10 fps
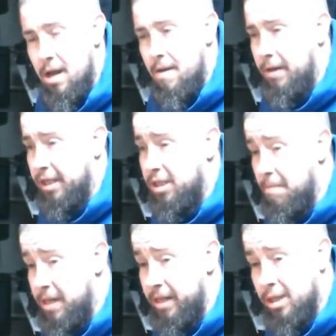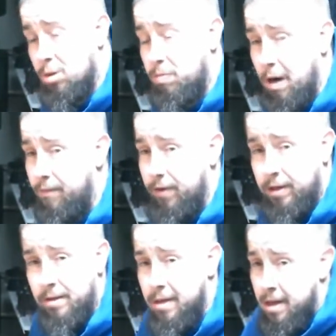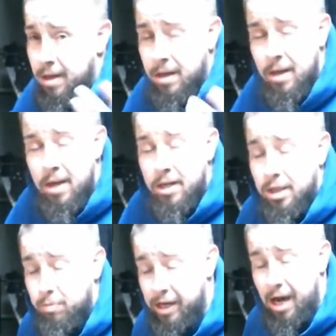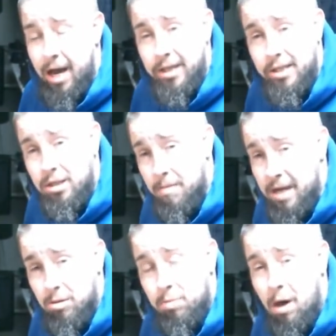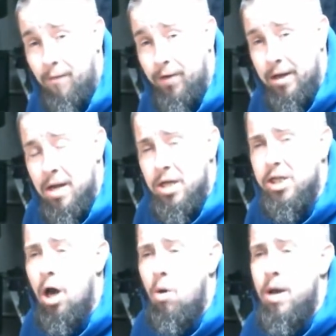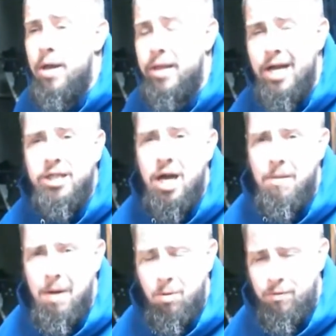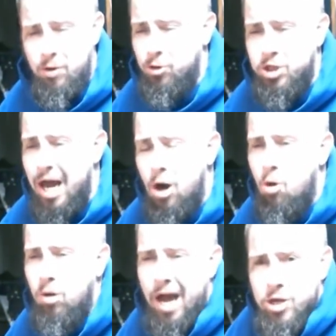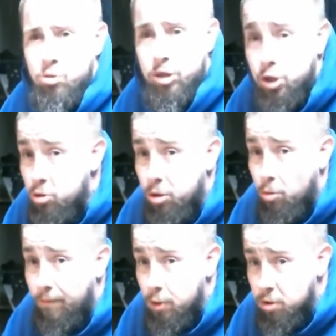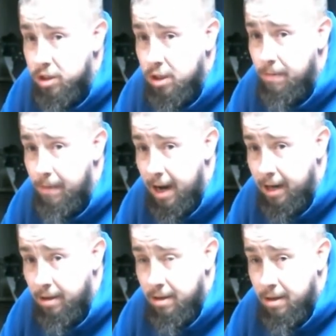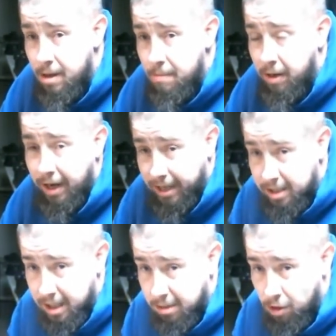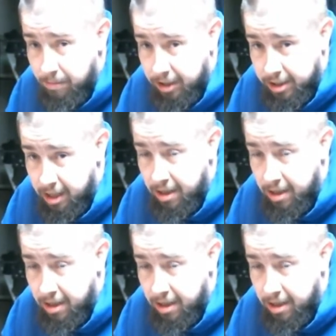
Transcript: Because to me, this was perfect. Just being honest, to me, it was perfect. So that's kind of my review. There's not a whole lot you can do to review a sleeping bag, but I guess that's pretty much it.